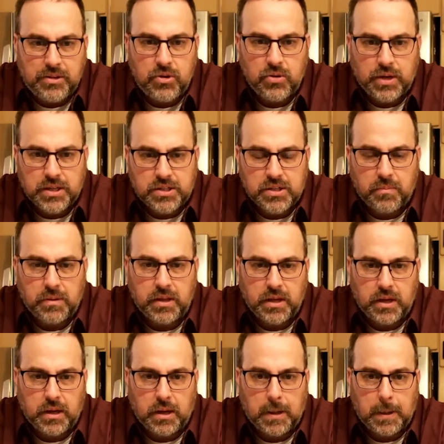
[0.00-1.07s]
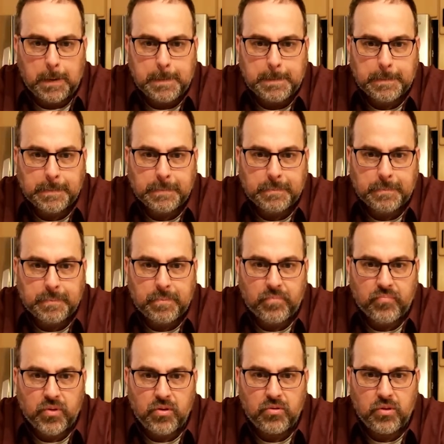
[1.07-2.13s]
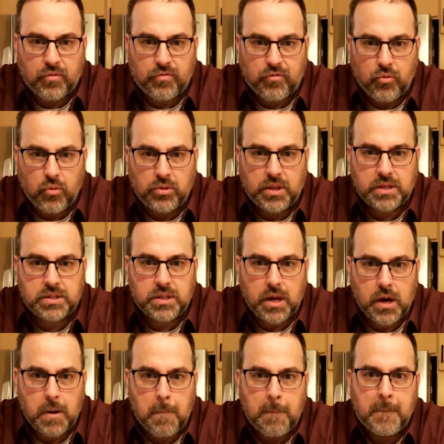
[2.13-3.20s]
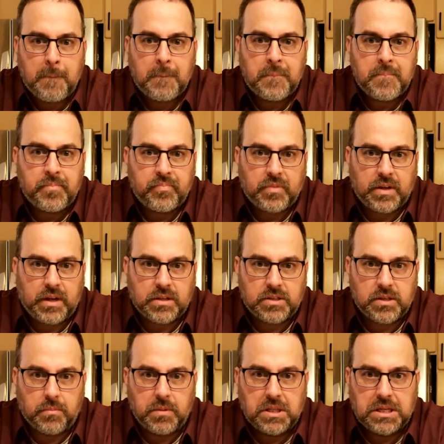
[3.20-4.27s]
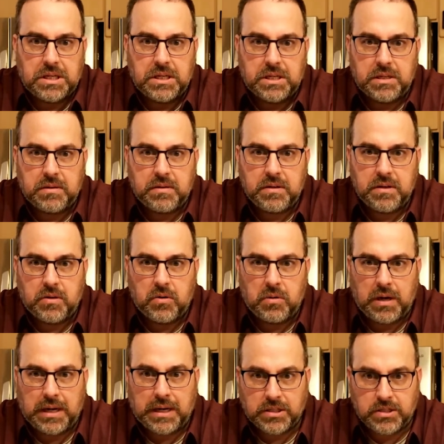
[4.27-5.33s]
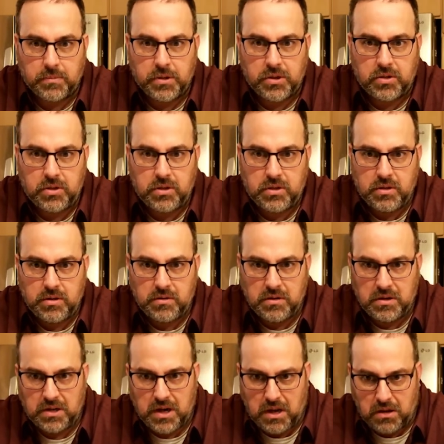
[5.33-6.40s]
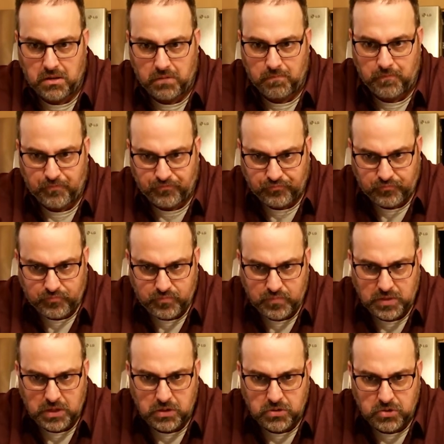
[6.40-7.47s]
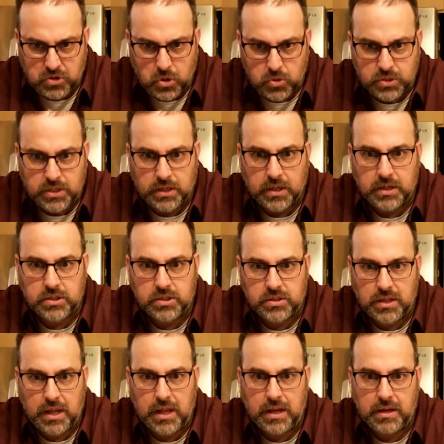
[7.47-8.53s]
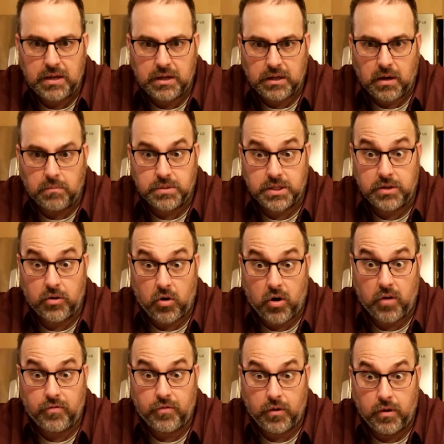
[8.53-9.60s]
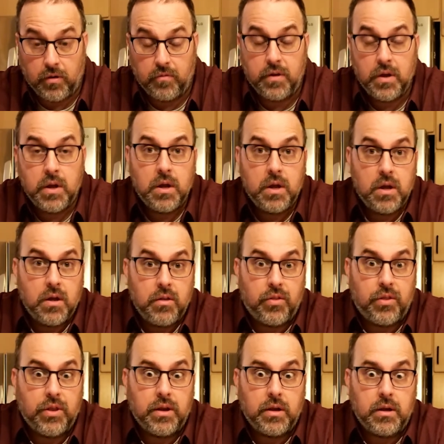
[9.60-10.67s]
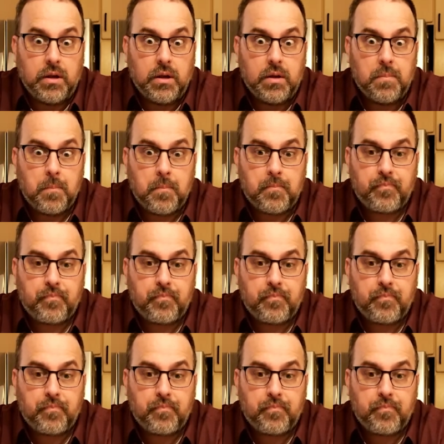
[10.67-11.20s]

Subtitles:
Do get some of the fruit that's there, get some of the, you know, I get some of the kind of the toastiness that comes in off of the